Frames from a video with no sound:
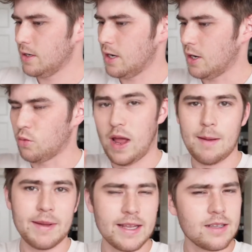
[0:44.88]

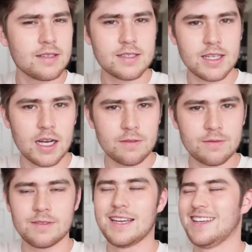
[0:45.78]
wrapping stuff
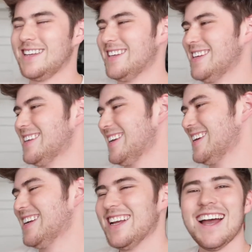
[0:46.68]

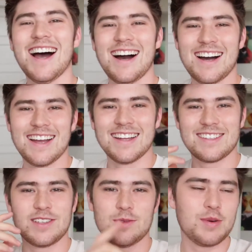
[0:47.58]

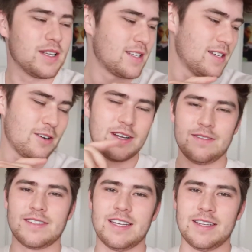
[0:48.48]
to put her
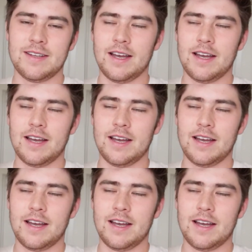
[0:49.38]
gifts in.